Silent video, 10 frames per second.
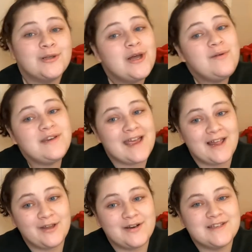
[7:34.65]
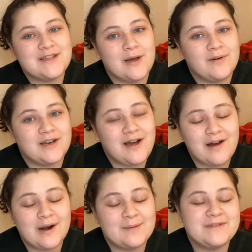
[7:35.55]
low in calories, low in
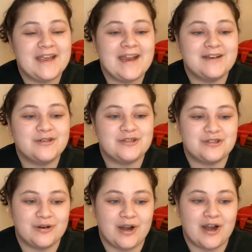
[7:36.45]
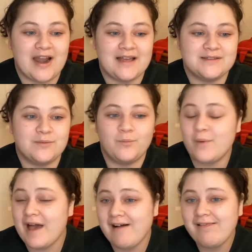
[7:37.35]
carbs, and sugar as
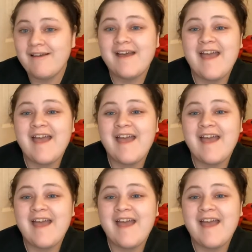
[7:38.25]
well.